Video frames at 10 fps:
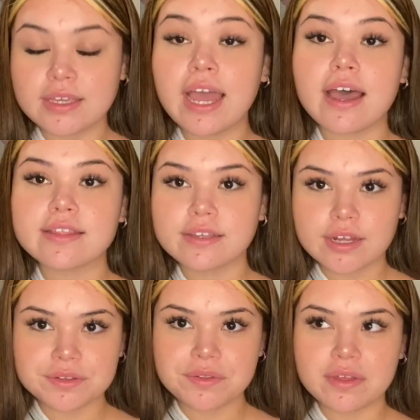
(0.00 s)
Yeah, and then
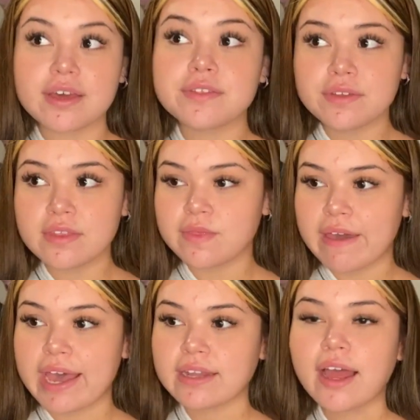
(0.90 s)
other than
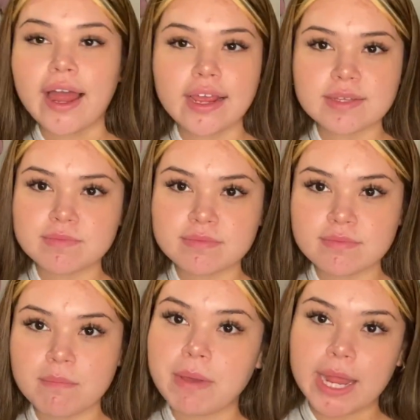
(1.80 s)
that, I
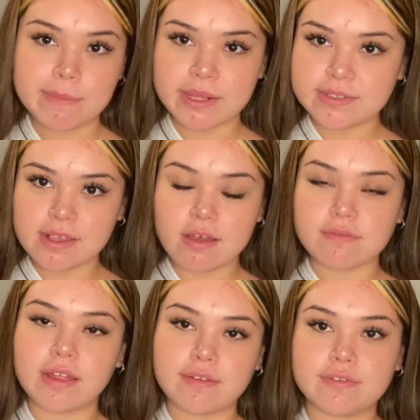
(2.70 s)
buy
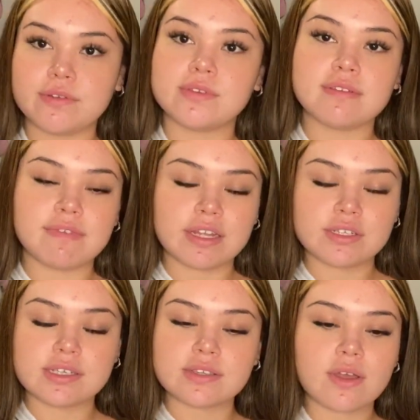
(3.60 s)
myself like fruits and
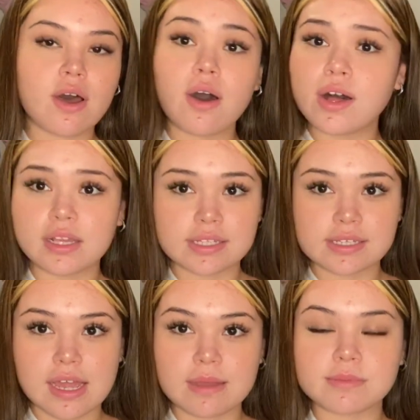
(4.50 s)
veggies all the time.